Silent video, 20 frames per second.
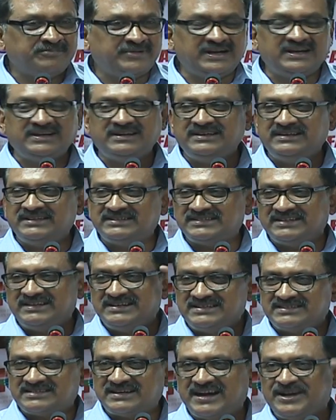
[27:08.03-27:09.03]
bell is
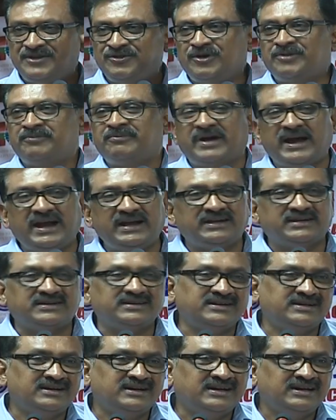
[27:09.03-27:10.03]
inside your mind
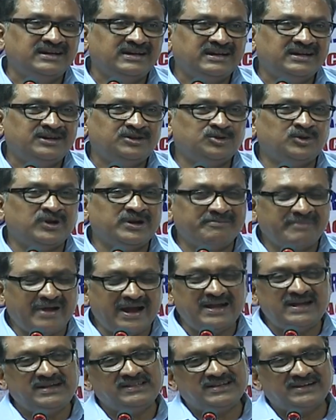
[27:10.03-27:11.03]
to
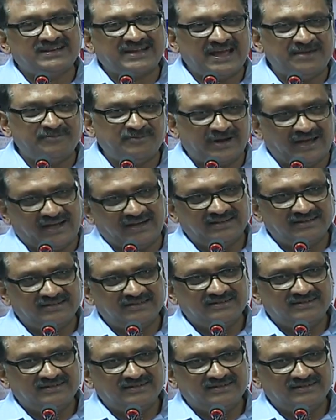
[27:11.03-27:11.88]
remind the timeline,